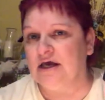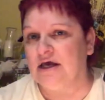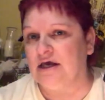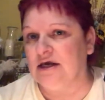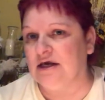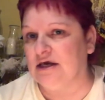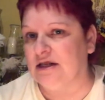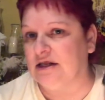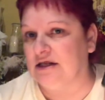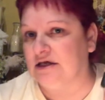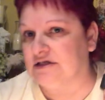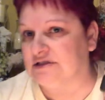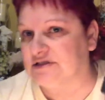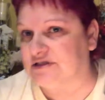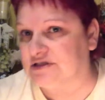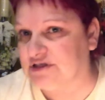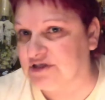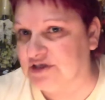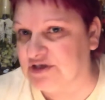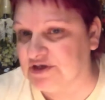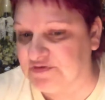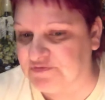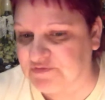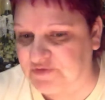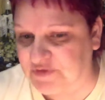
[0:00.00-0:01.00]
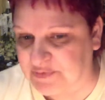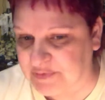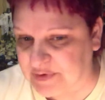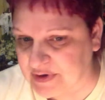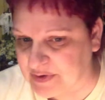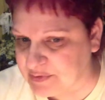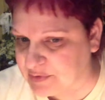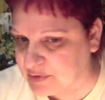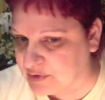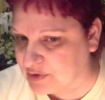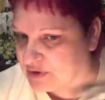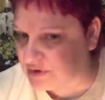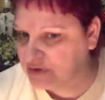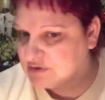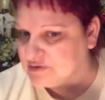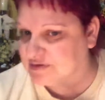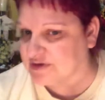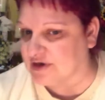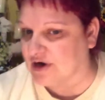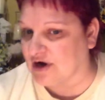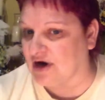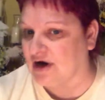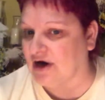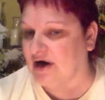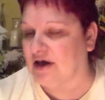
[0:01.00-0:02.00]
It is good for people who's
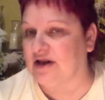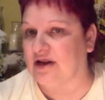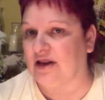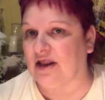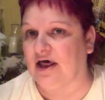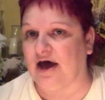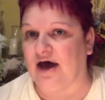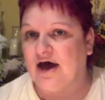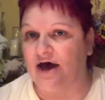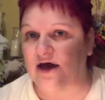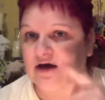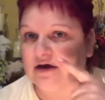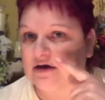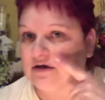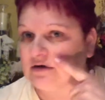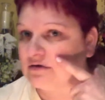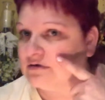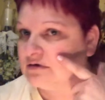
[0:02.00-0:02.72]
got like